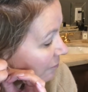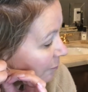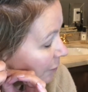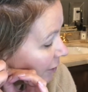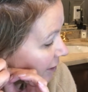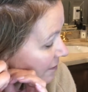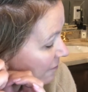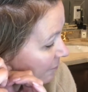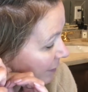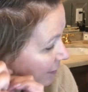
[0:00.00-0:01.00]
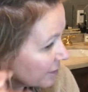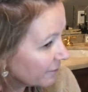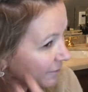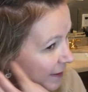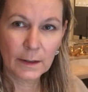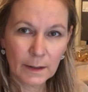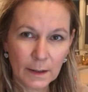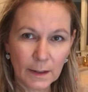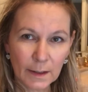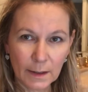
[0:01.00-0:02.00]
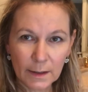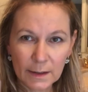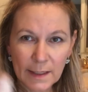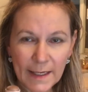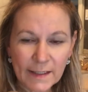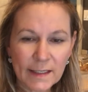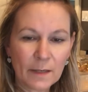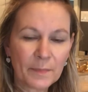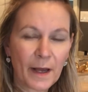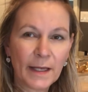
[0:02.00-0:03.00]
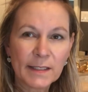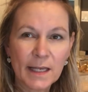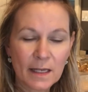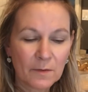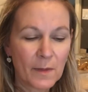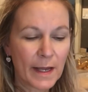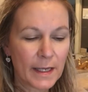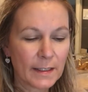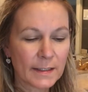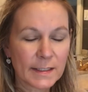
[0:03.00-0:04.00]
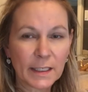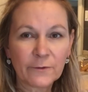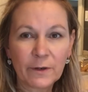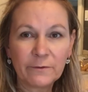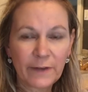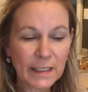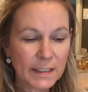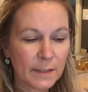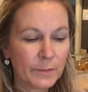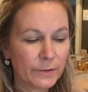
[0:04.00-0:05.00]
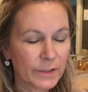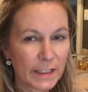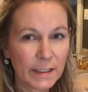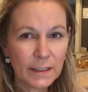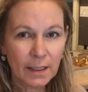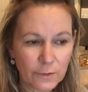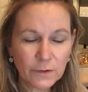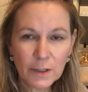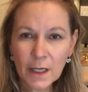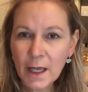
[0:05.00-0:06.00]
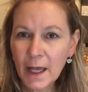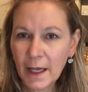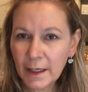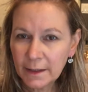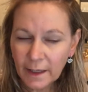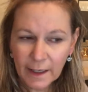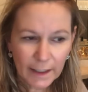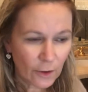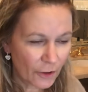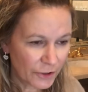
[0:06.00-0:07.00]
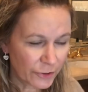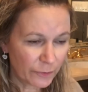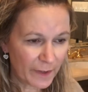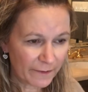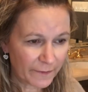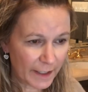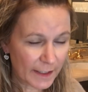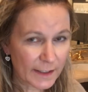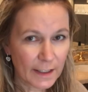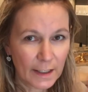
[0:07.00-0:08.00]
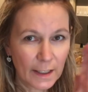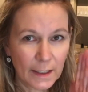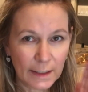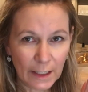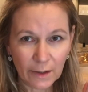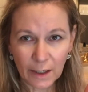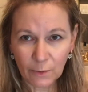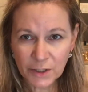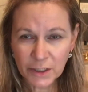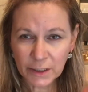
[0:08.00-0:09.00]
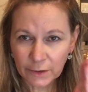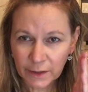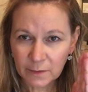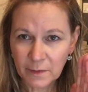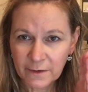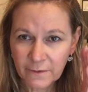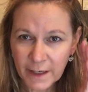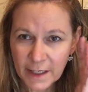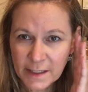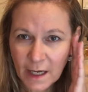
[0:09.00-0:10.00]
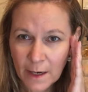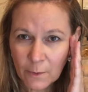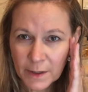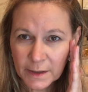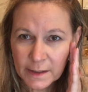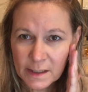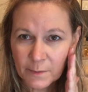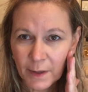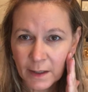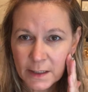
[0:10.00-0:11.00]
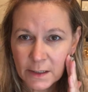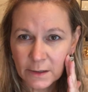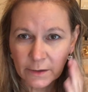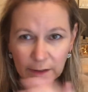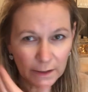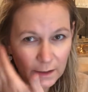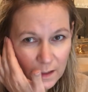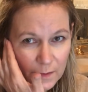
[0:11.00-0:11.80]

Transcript: products you've put on your face. Next up, I take my stick from Fenty Beauty and I contour my face. Now I want you to look at my face. I want this part to look a little